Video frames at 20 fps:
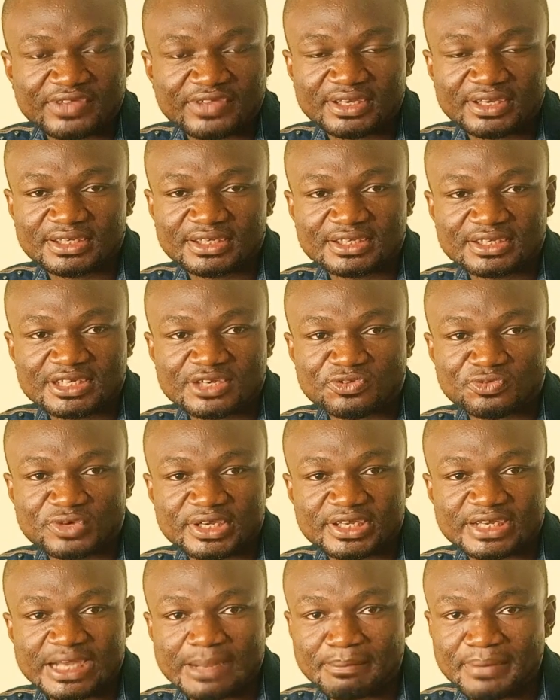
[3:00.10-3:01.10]
After they did their
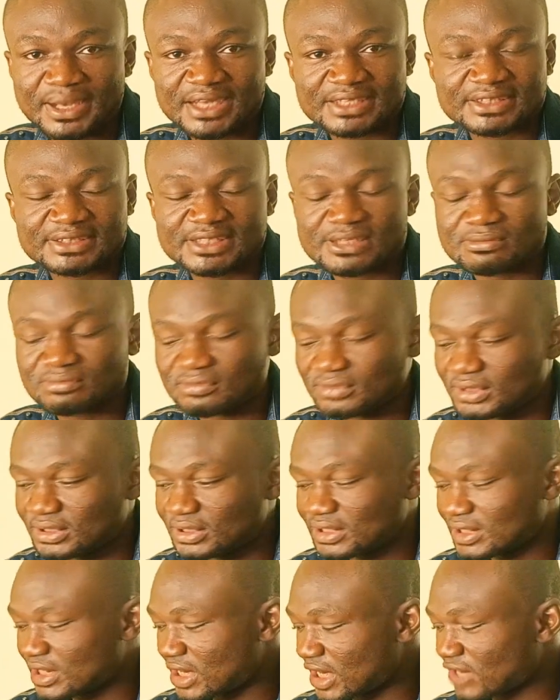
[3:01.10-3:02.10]
work, I balanced them.
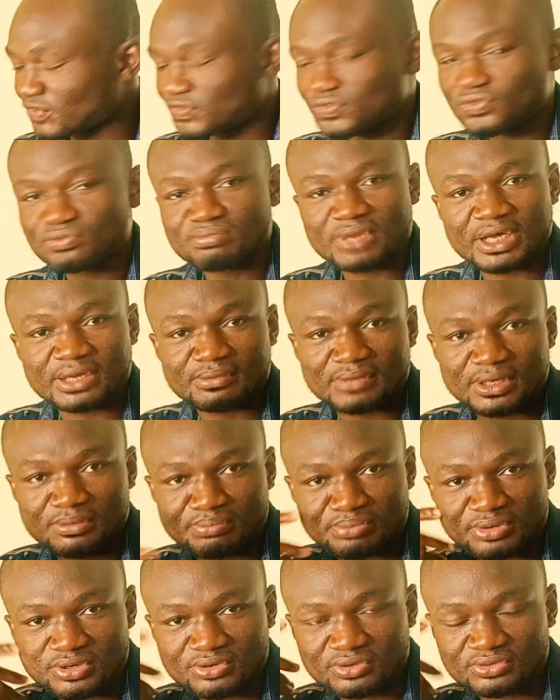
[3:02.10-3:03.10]
I took my
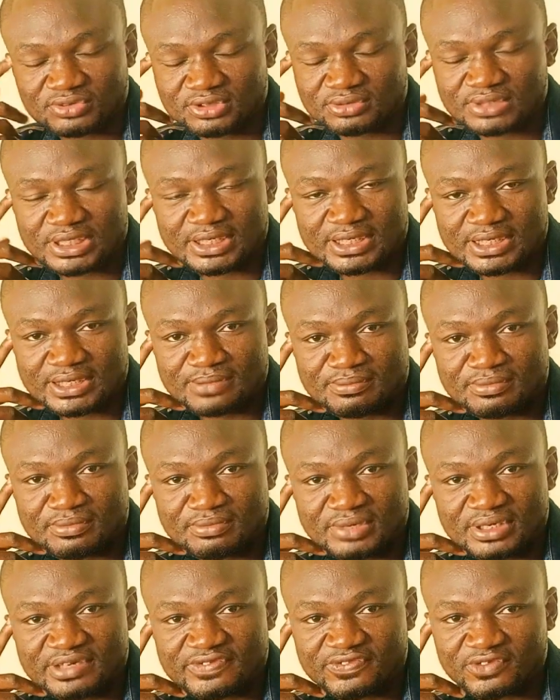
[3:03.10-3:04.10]
pork
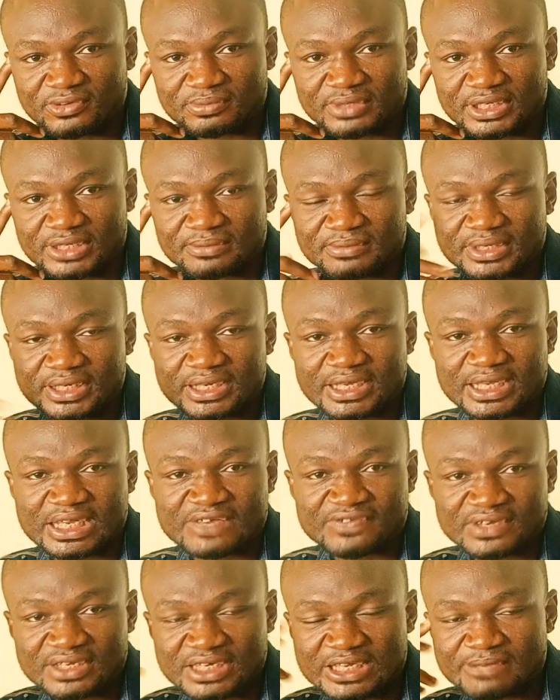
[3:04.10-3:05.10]
money from them and I
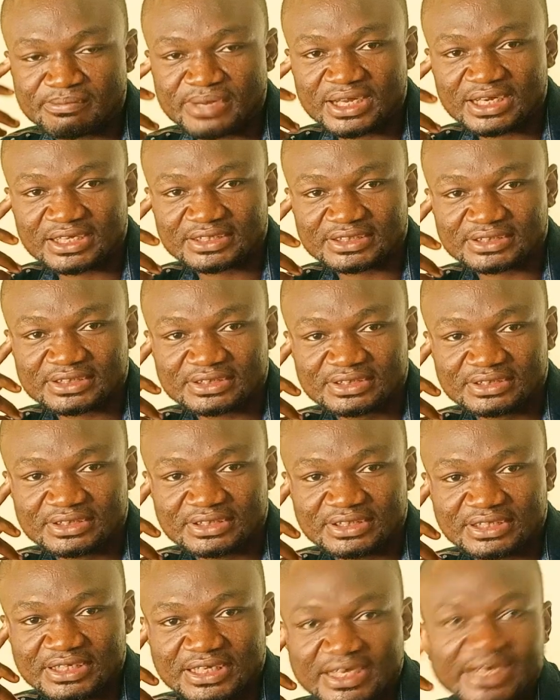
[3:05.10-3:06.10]
gave them the balance.
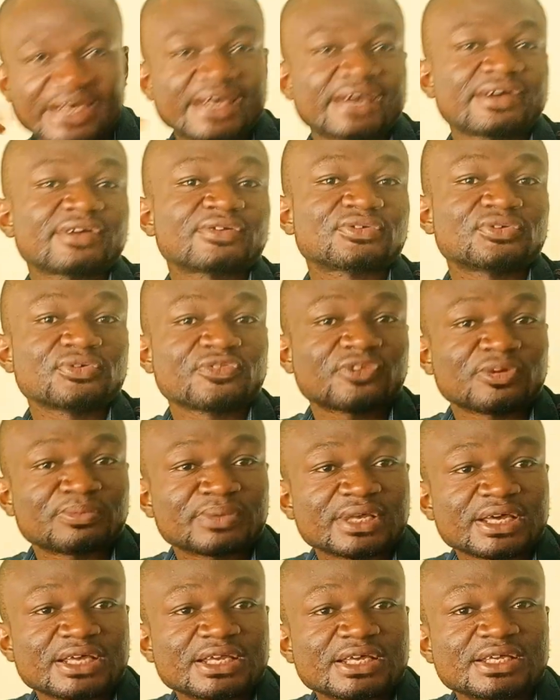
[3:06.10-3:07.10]
So
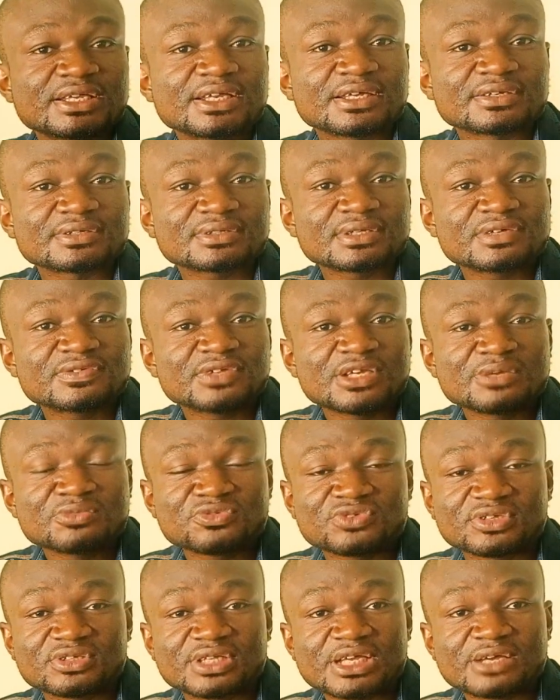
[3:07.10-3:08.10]
from that day, they themselves
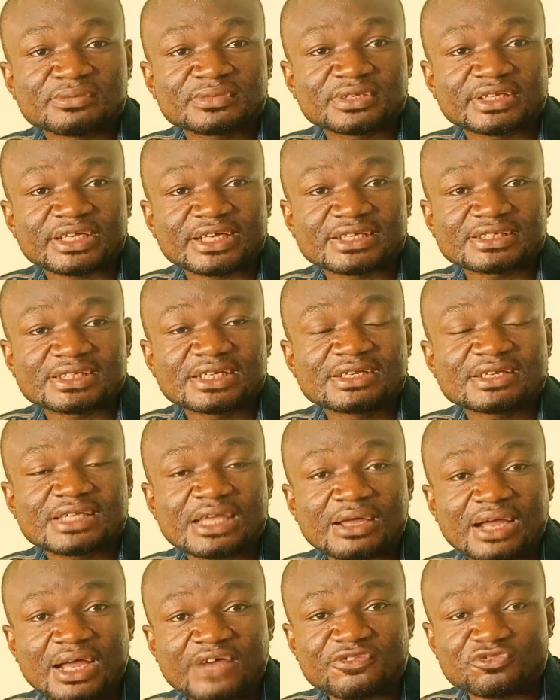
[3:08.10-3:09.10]
came to tell me that
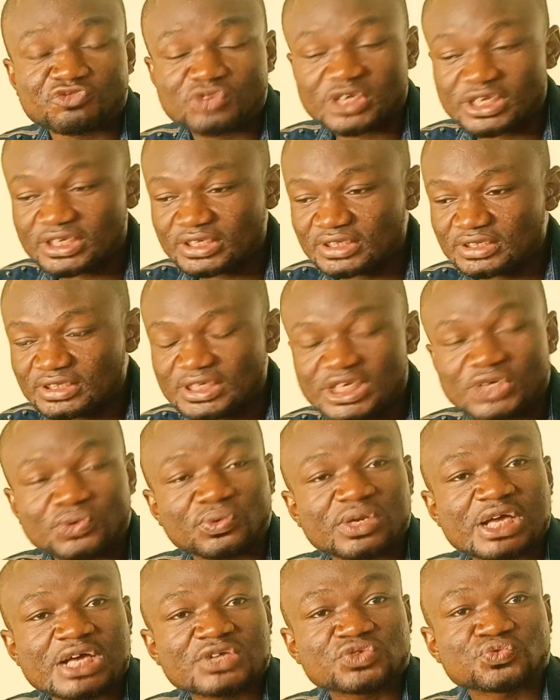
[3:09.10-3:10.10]
anytime I have work, they
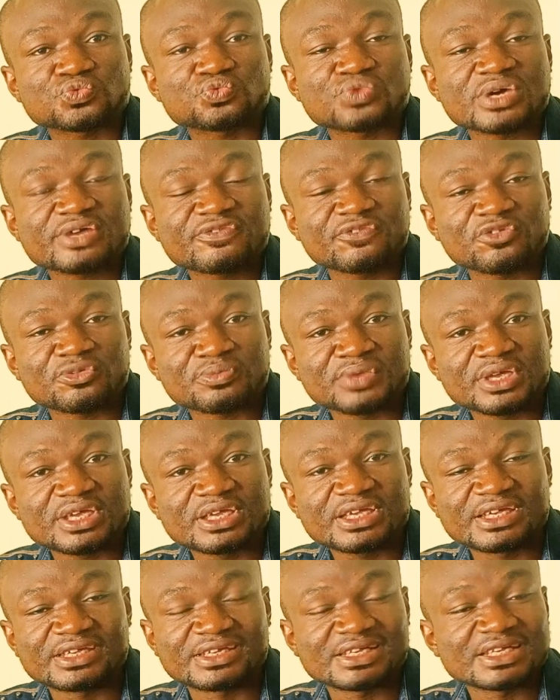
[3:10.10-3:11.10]
would like to work for
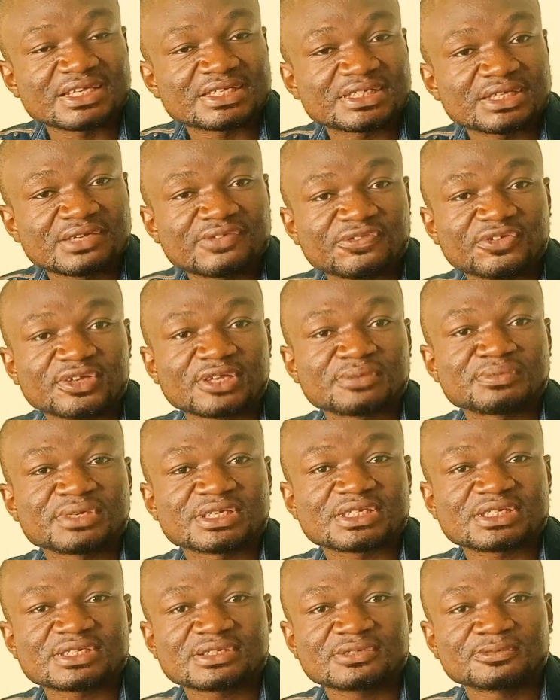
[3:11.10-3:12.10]
me in exchange for the
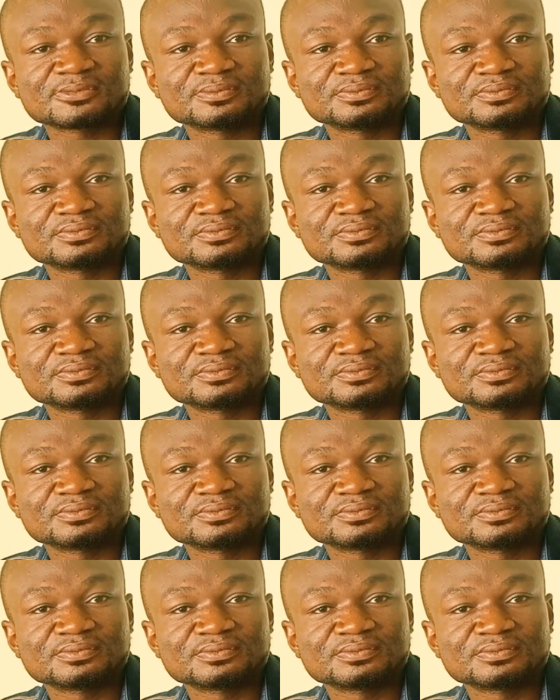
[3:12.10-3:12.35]
meat.